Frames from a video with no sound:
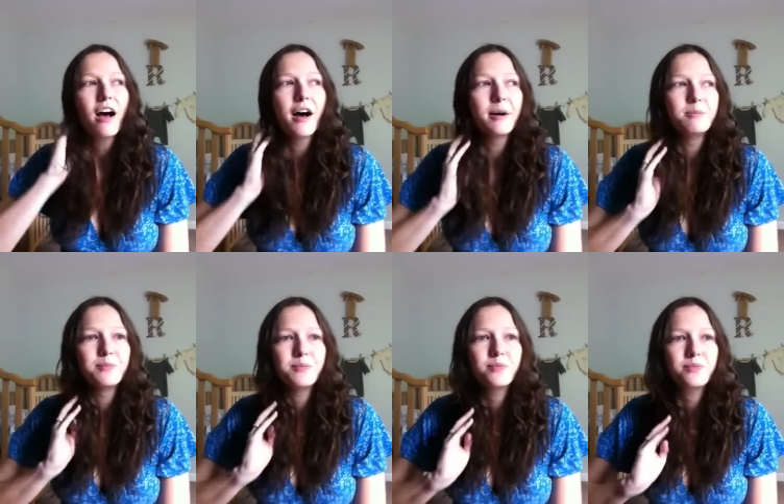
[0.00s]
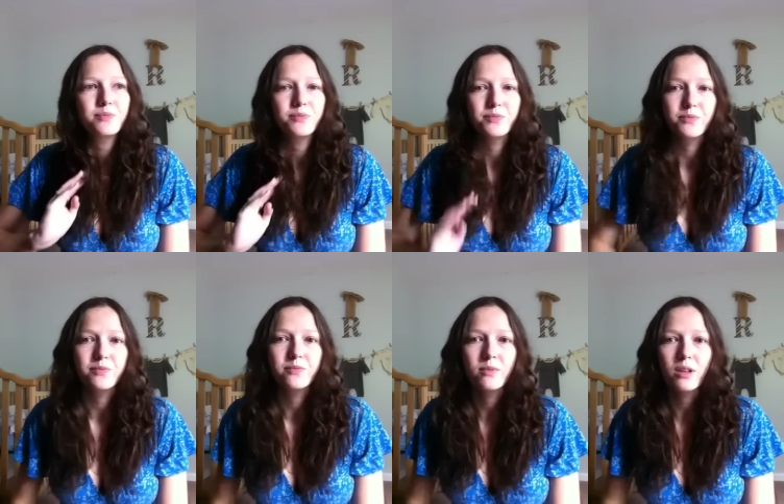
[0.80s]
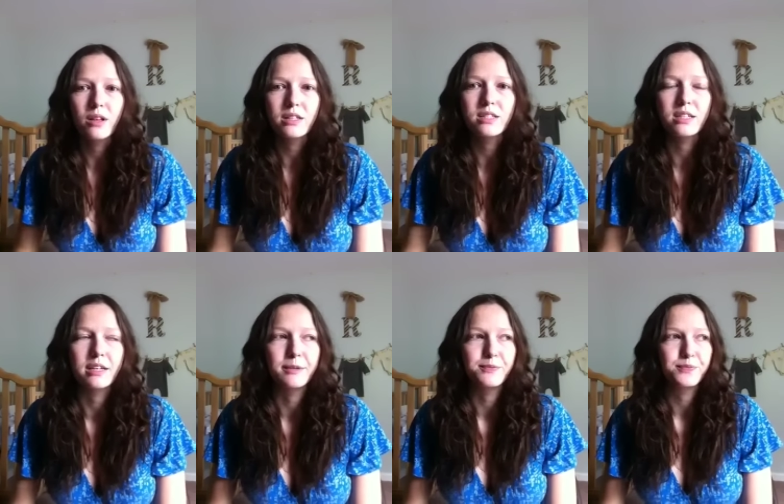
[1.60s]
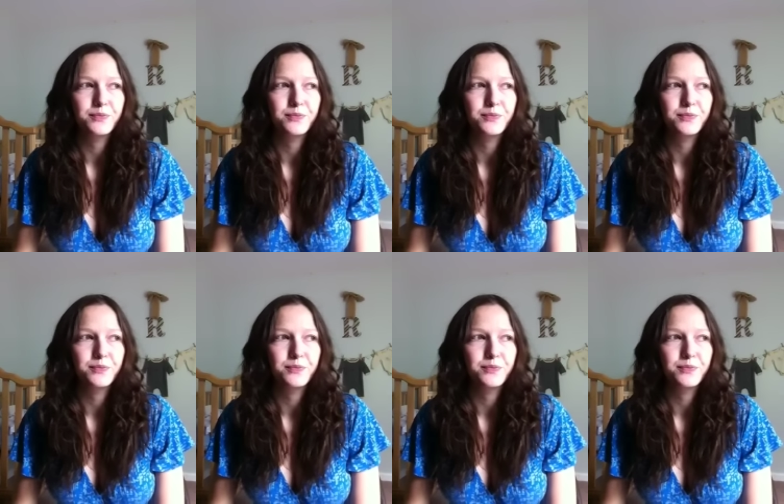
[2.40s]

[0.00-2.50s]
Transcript: Um, let's see.